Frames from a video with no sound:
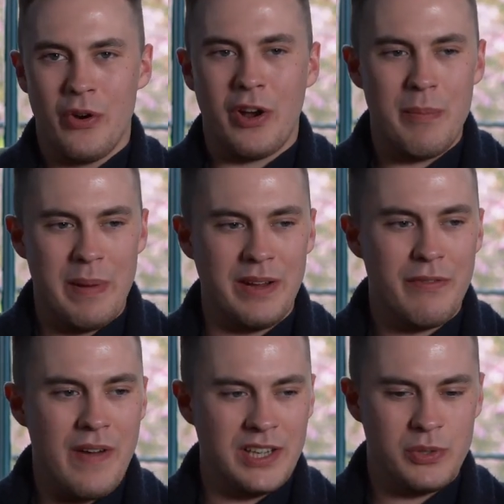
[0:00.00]
You're going to be
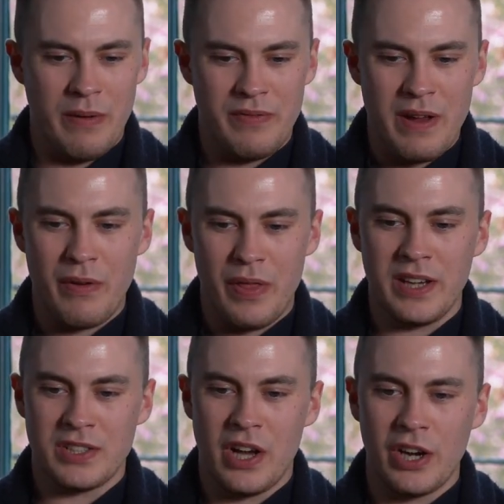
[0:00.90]
faced with different
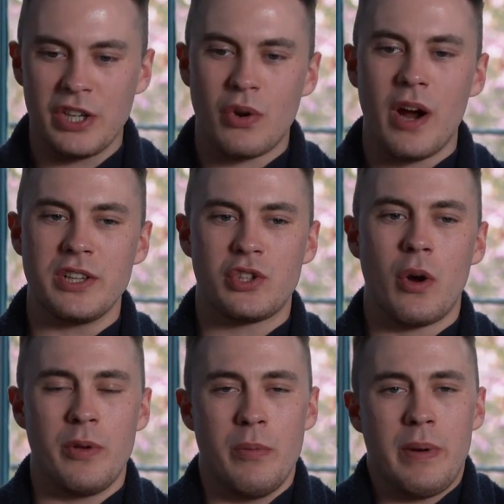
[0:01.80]
things that are going to try and
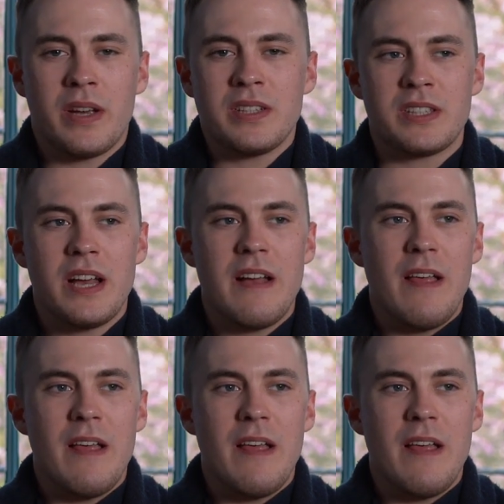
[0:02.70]
stop you, because